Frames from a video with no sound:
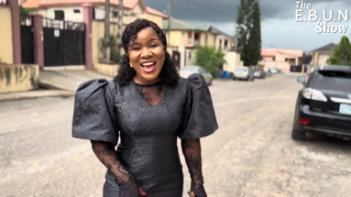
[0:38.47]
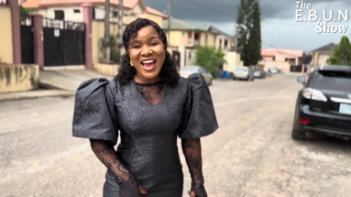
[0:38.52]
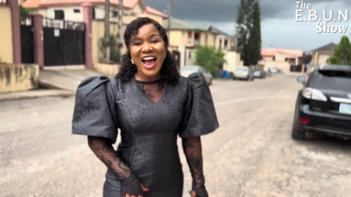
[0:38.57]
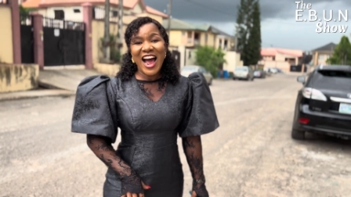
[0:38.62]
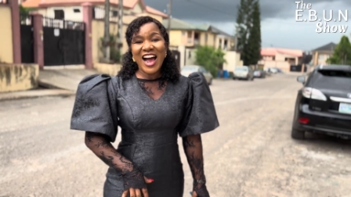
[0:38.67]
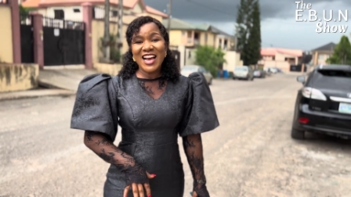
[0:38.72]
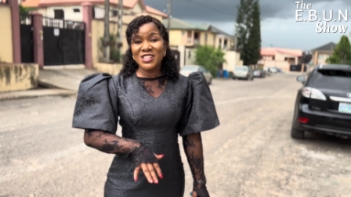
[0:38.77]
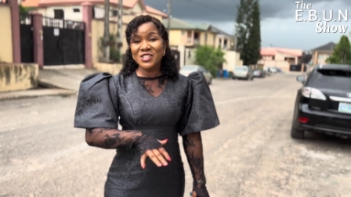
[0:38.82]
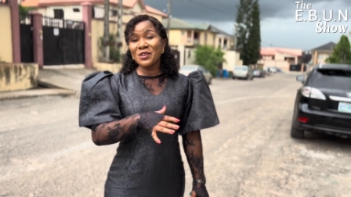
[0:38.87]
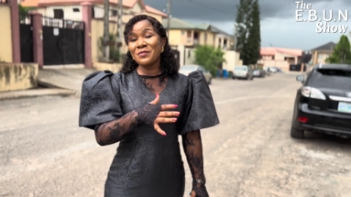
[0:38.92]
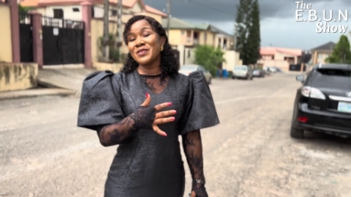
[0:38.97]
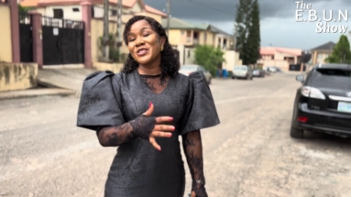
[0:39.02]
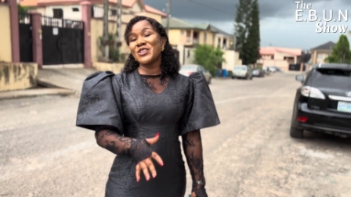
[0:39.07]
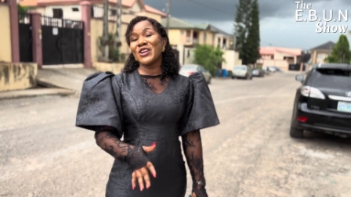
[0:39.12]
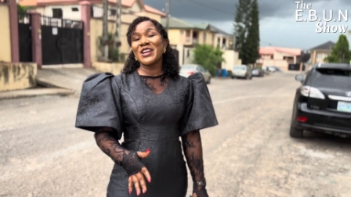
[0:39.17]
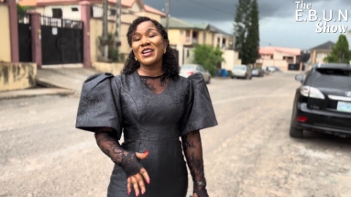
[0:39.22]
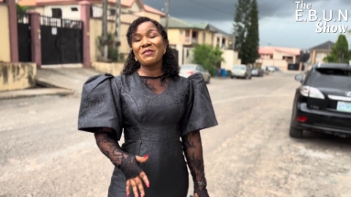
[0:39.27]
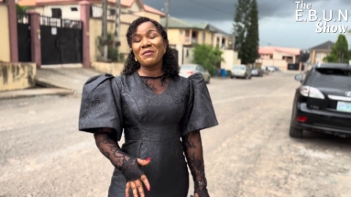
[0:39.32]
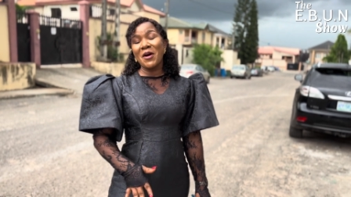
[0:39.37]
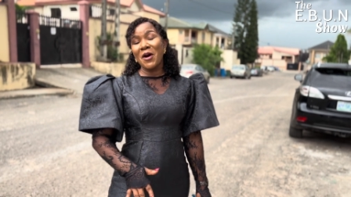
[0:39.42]
I should be
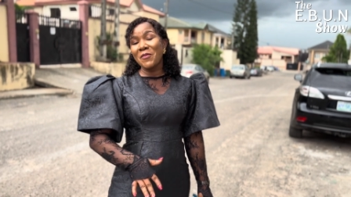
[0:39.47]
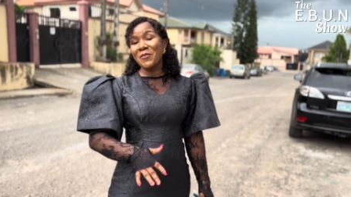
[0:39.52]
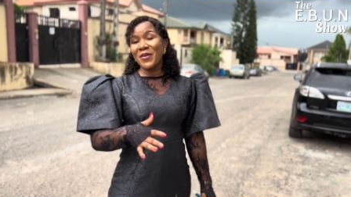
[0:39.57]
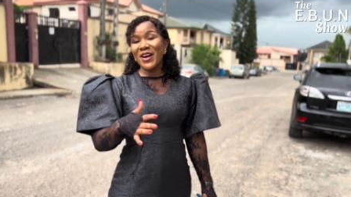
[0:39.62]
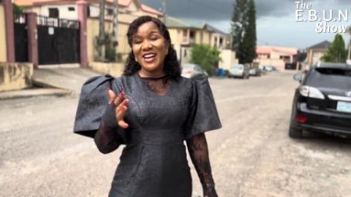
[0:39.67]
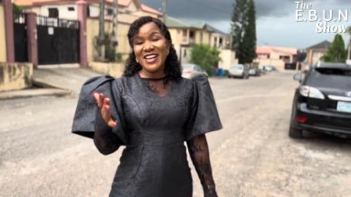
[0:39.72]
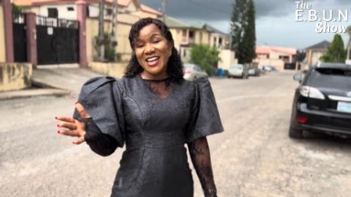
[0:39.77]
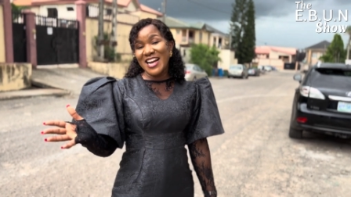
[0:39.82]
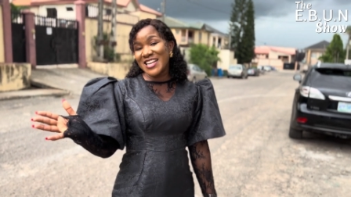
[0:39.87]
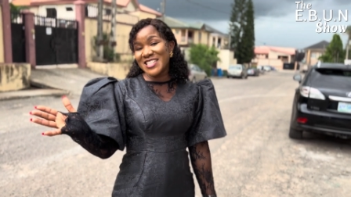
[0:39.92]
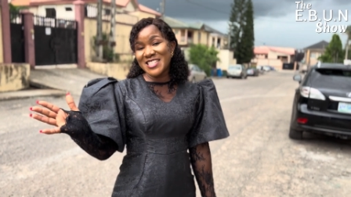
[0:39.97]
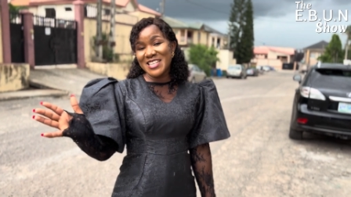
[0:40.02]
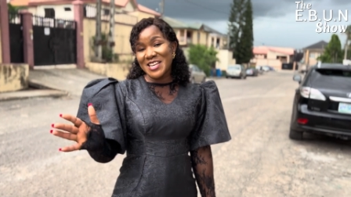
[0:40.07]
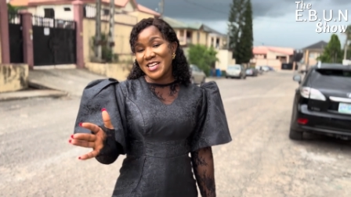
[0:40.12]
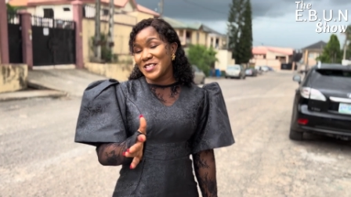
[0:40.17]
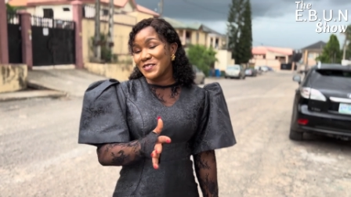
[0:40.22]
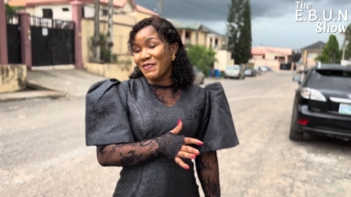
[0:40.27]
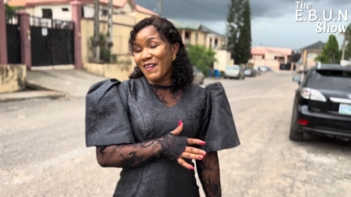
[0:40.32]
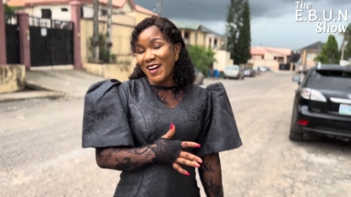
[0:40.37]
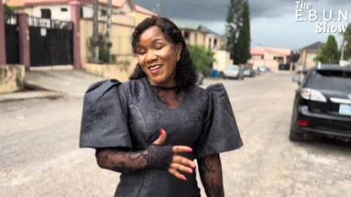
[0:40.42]
talking about
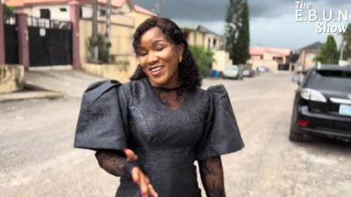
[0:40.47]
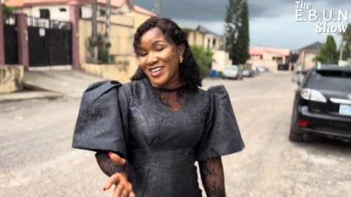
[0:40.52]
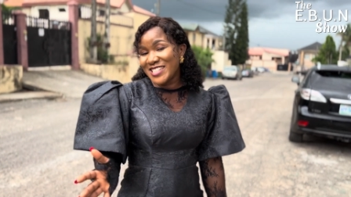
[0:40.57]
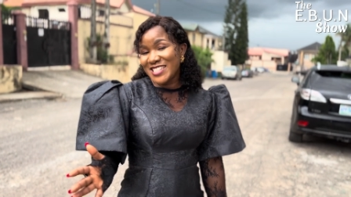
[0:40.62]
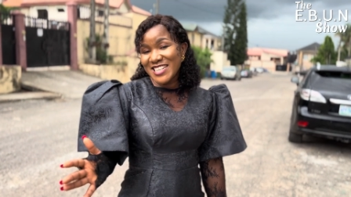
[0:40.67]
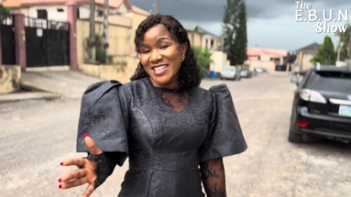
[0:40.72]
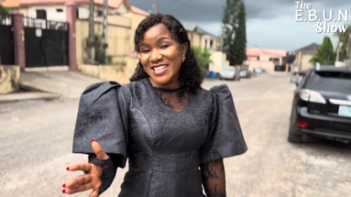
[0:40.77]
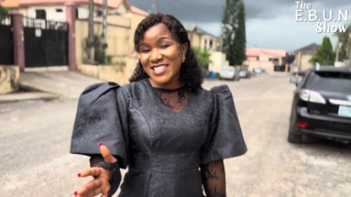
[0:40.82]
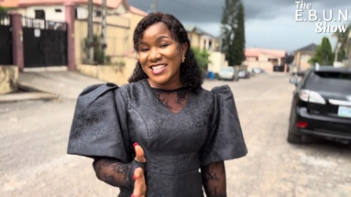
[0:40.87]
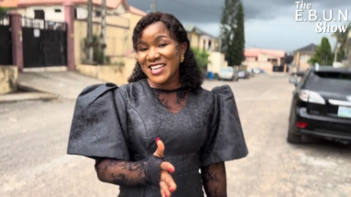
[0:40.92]
pregnancies, marriages,